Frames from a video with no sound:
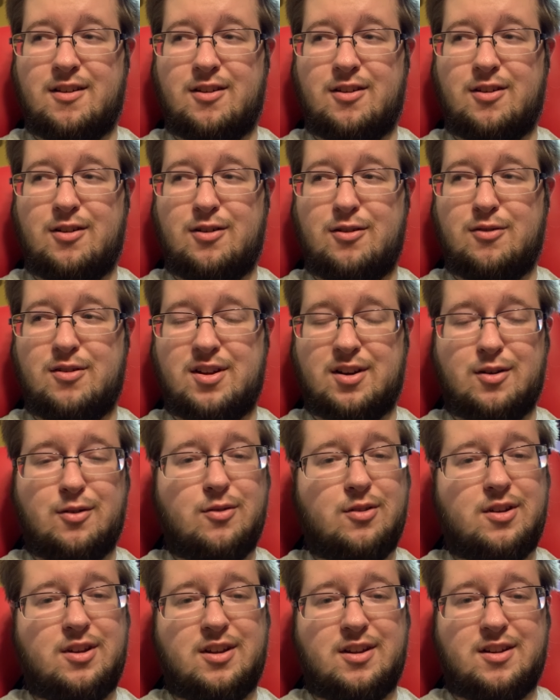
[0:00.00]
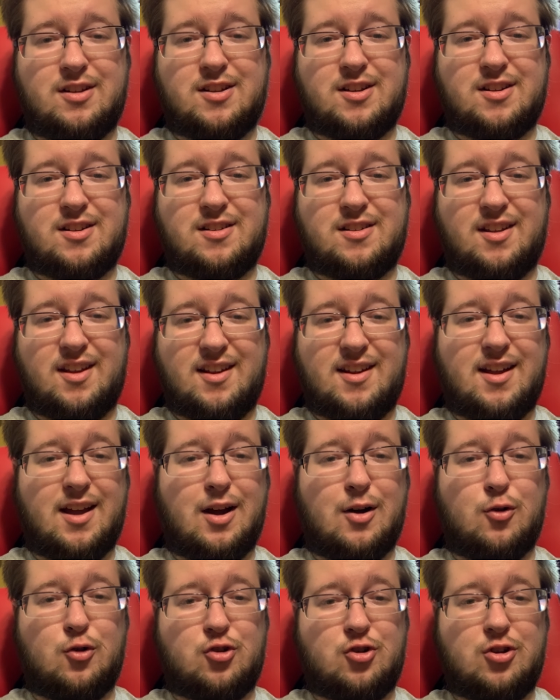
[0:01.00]
you can only take
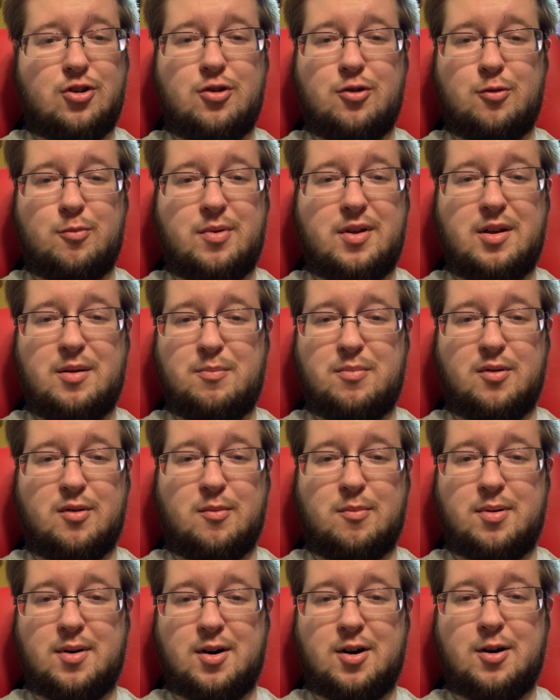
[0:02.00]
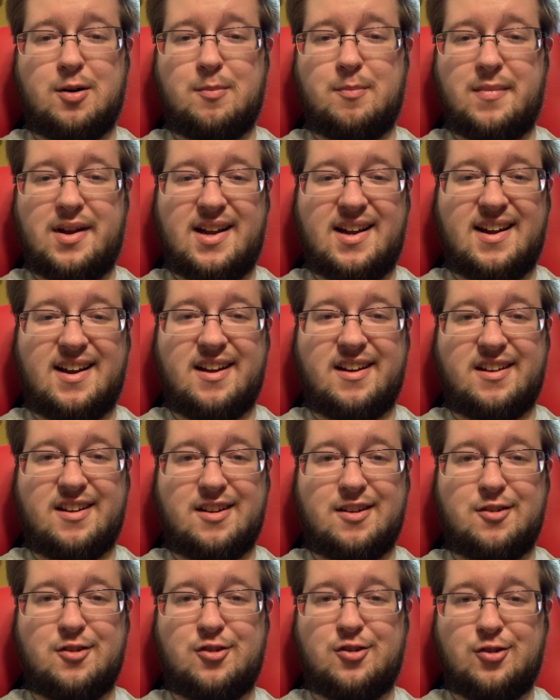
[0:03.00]
out 2 people per mag,
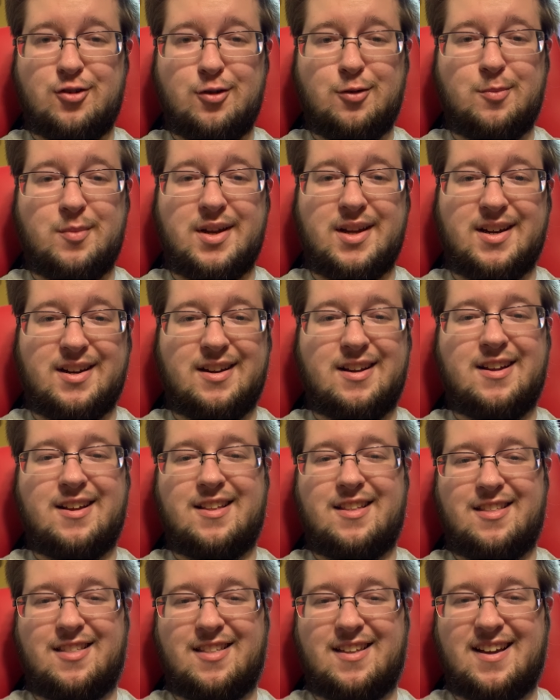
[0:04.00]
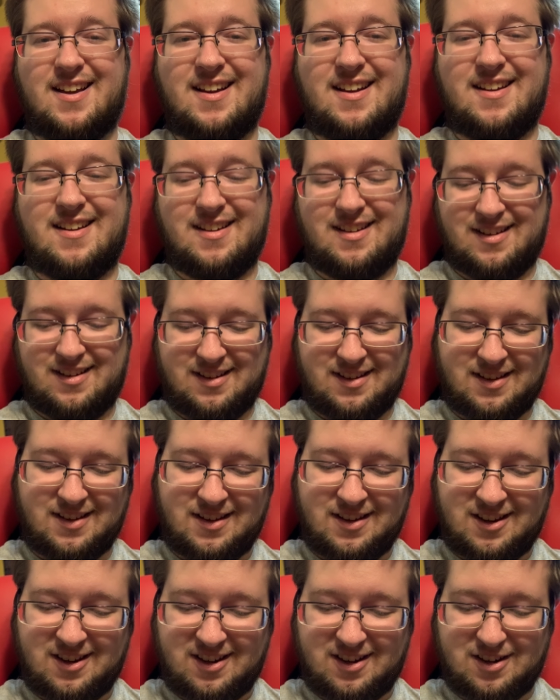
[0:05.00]
assuming that
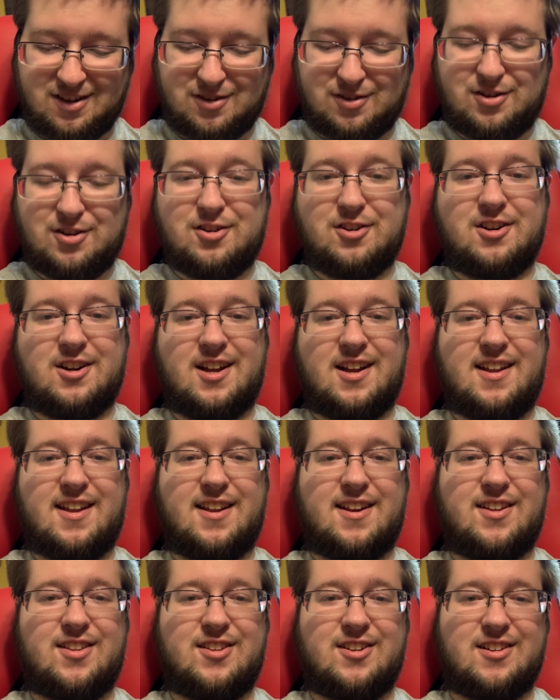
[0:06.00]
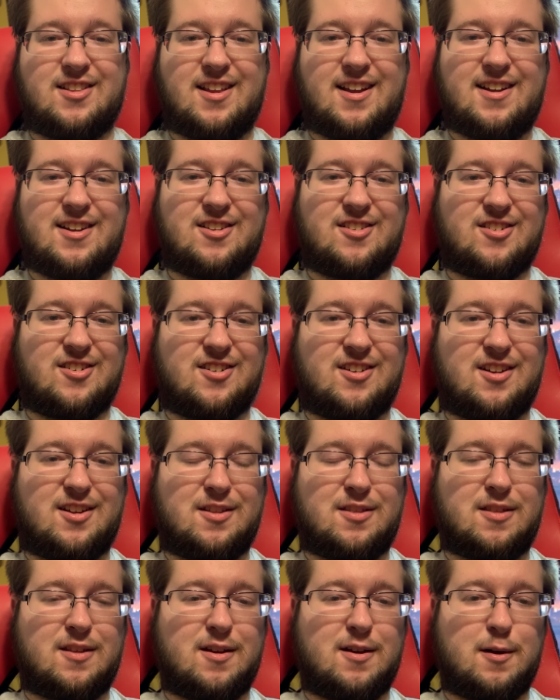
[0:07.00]
you're not hitting their legs or
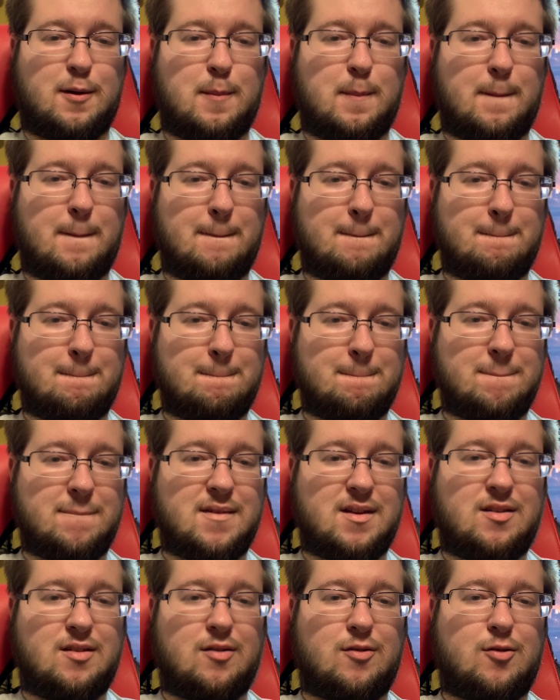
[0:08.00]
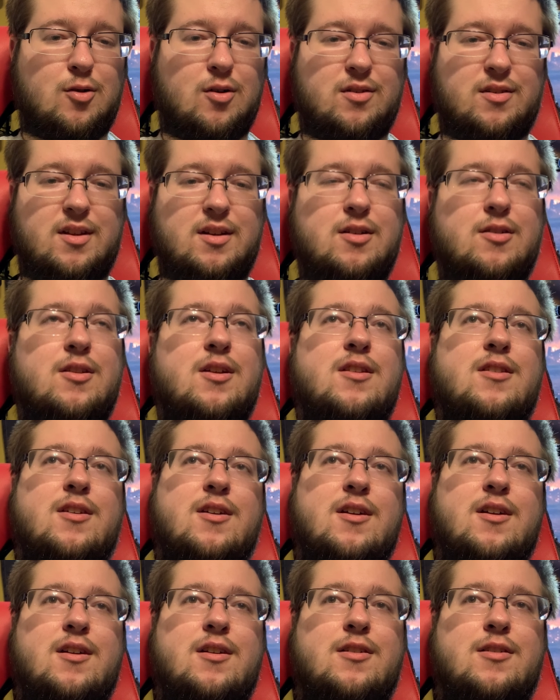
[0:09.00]
anything. So of course I know that
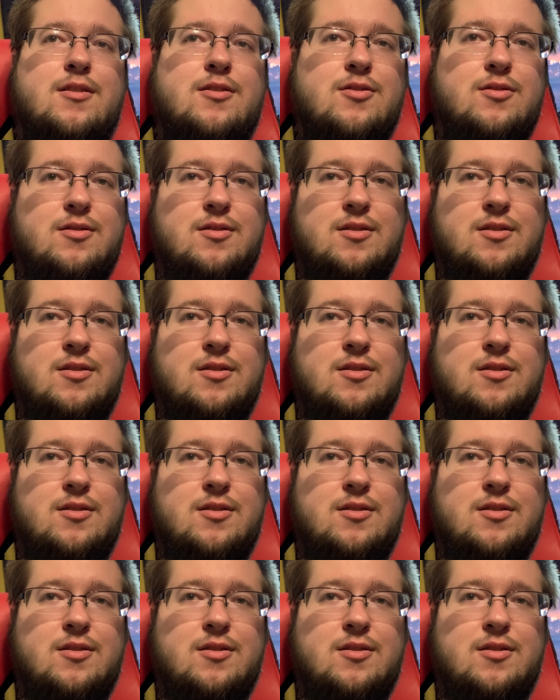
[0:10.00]
there